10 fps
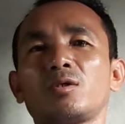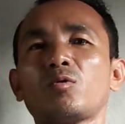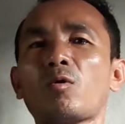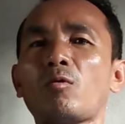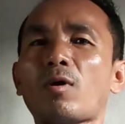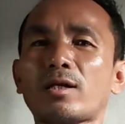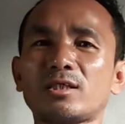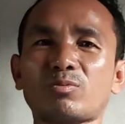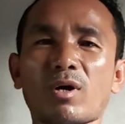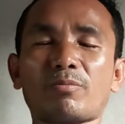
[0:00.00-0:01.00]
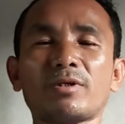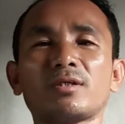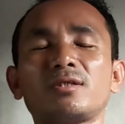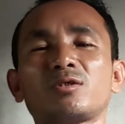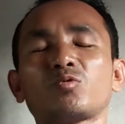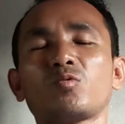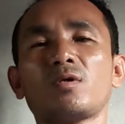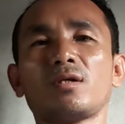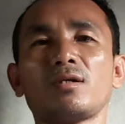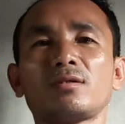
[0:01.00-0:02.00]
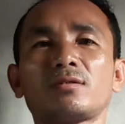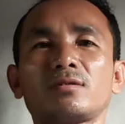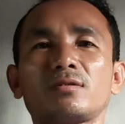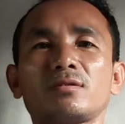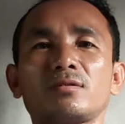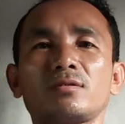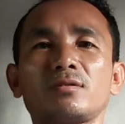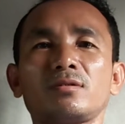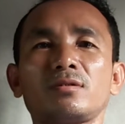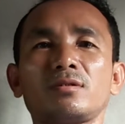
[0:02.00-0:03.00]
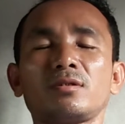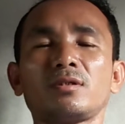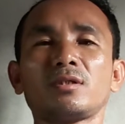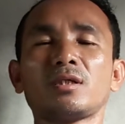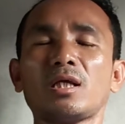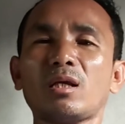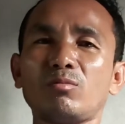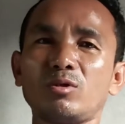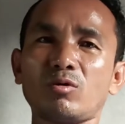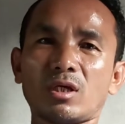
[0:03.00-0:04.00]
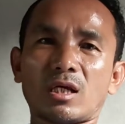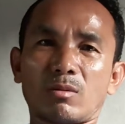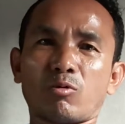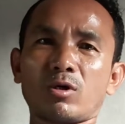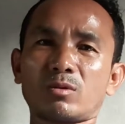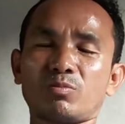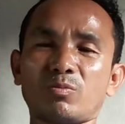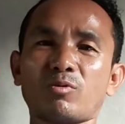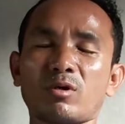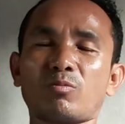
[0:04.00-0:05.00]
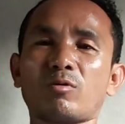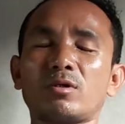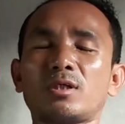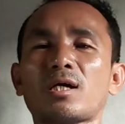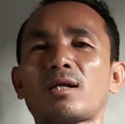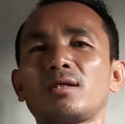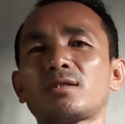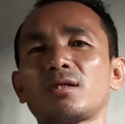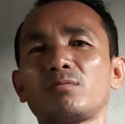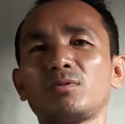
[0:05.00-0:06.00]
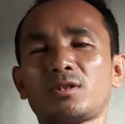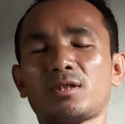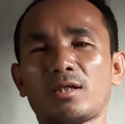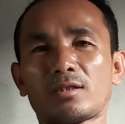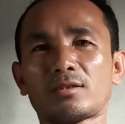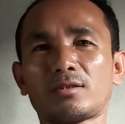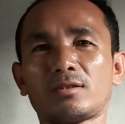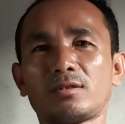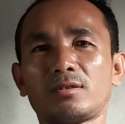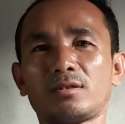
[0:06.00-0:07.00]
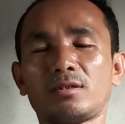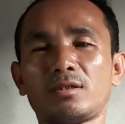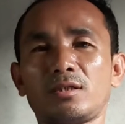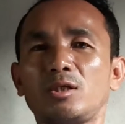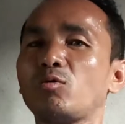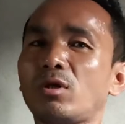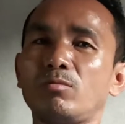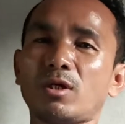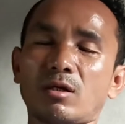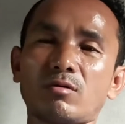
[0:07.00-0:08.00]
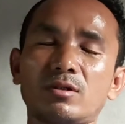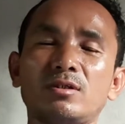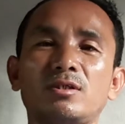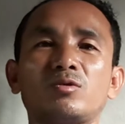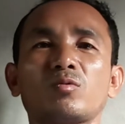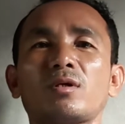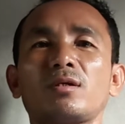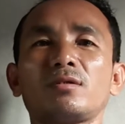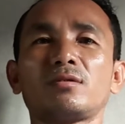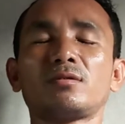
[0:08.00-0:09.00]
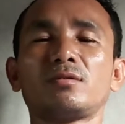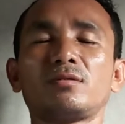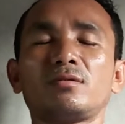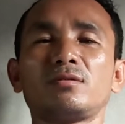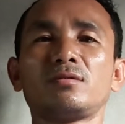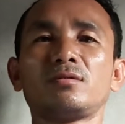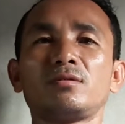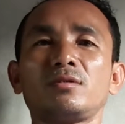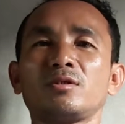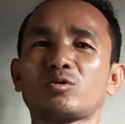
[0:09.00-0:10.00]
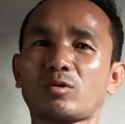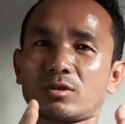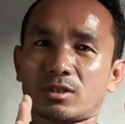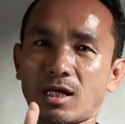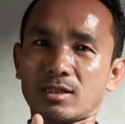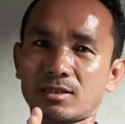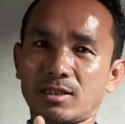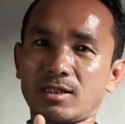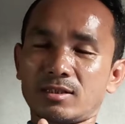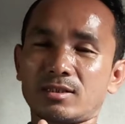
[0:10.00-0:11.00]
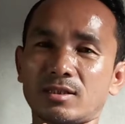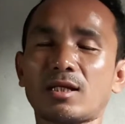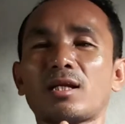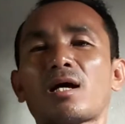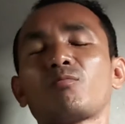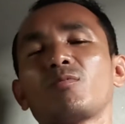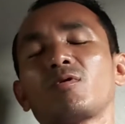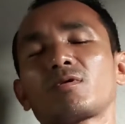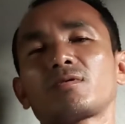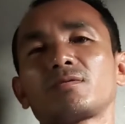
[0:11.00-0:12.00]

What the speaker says: No one is perfect in this world. If you avoid people for their little mistakes, you will be alone in this world. So just less and love more.